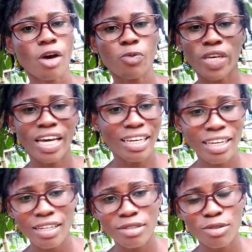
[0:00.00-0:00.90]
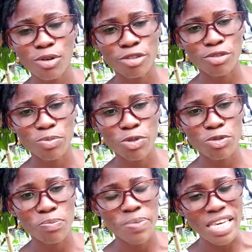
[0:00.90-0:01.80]
we are here to contribute
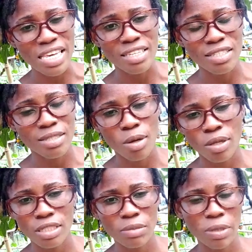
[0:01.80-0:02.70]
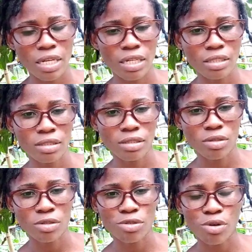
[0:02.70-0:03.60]
to peace on this planet,
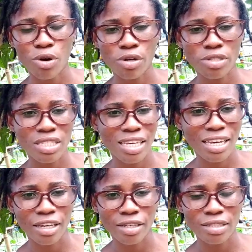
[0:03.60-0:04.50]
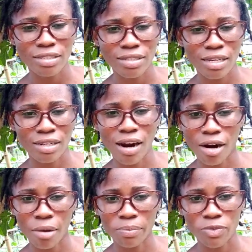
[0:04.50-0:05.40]
not to cause chaos and
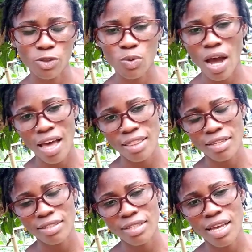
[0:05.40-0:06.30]
harm to others.